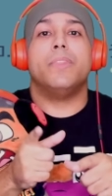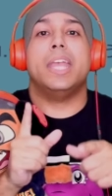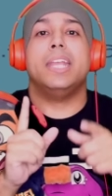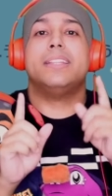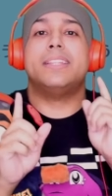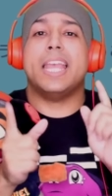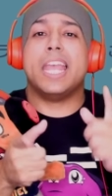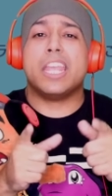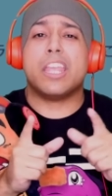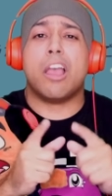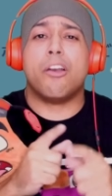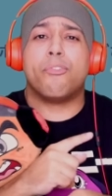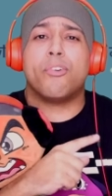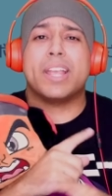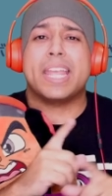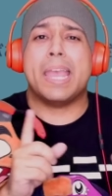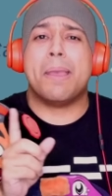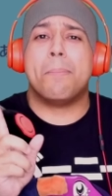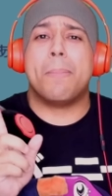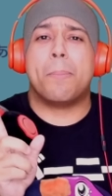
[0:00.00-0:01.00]
And thank y'all for
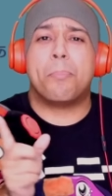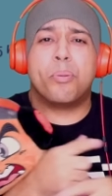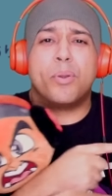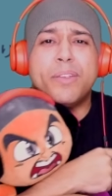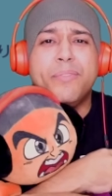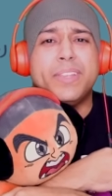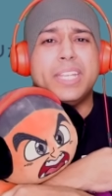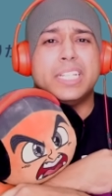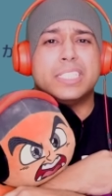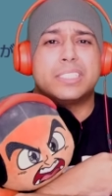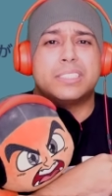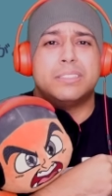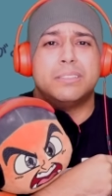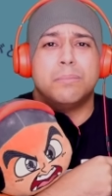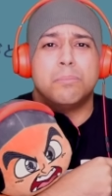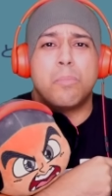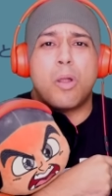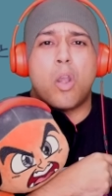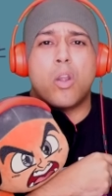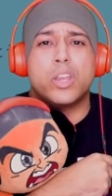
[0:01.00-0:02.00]
getting my previous
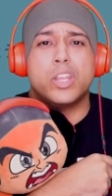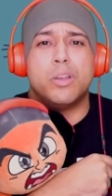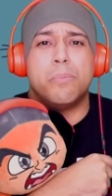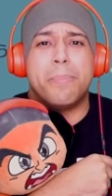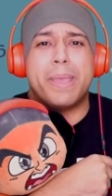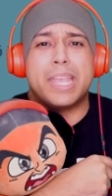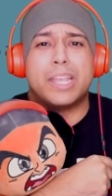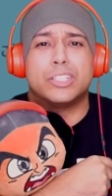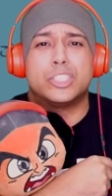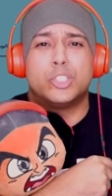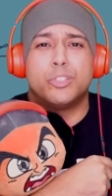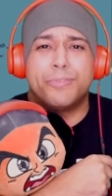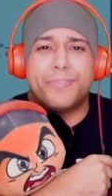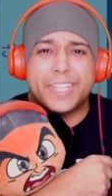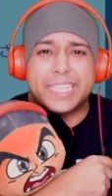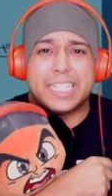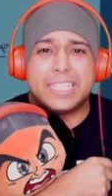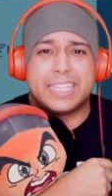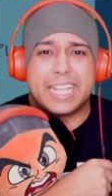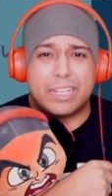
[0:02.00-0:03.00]
Mario Maker to
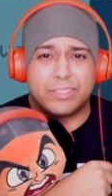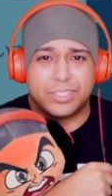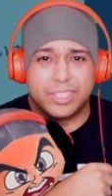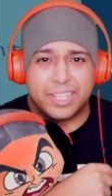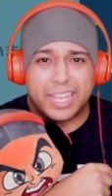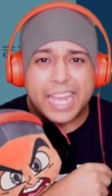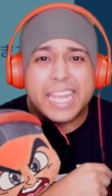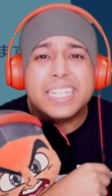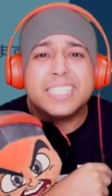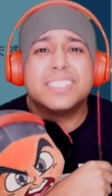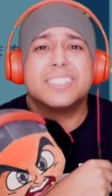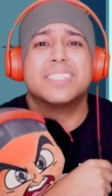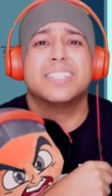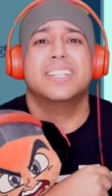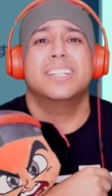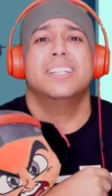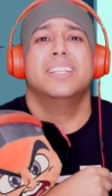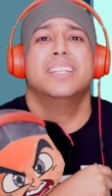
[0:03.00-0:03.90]
50,000 likes.